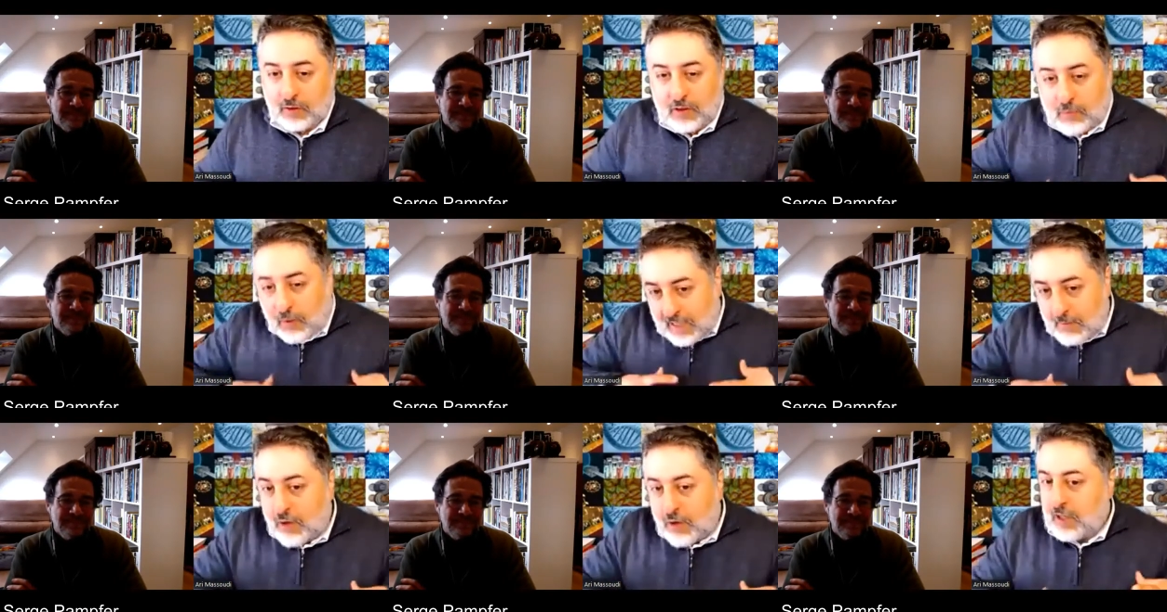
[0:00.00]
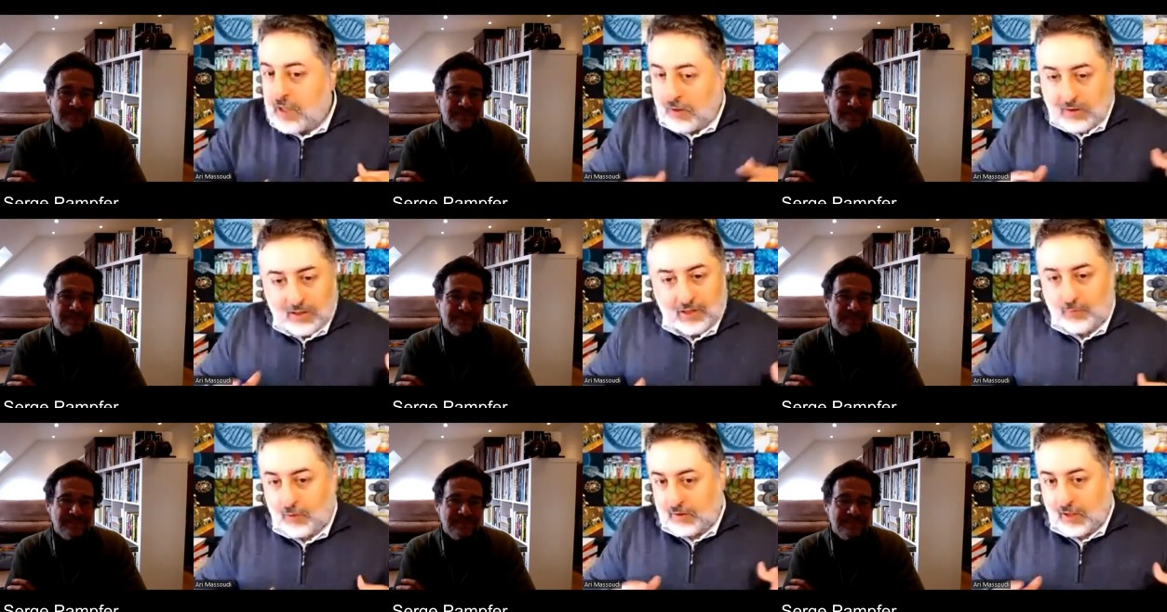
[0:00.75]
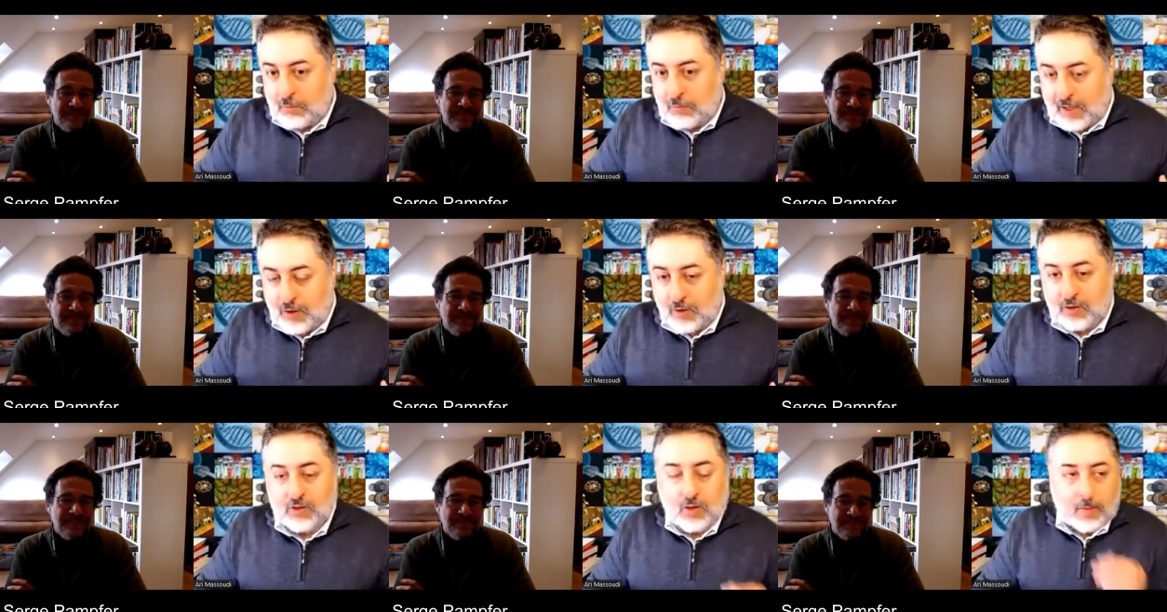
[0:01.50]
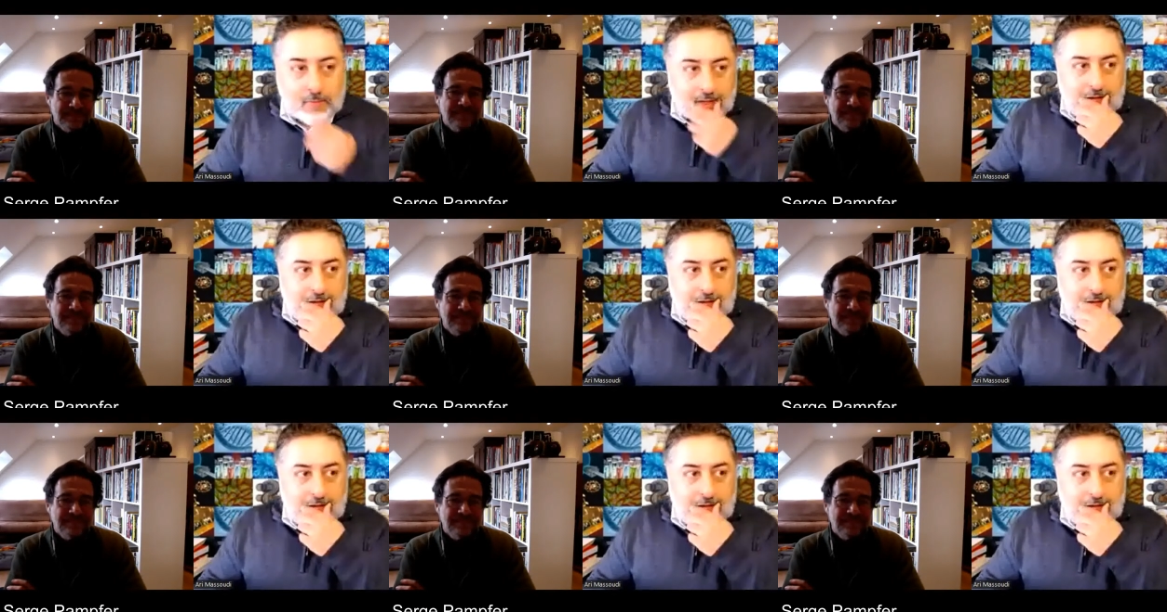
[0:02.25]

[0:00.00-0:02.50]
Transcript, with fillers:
Speaker 1: It was emerging, but it was not mature. So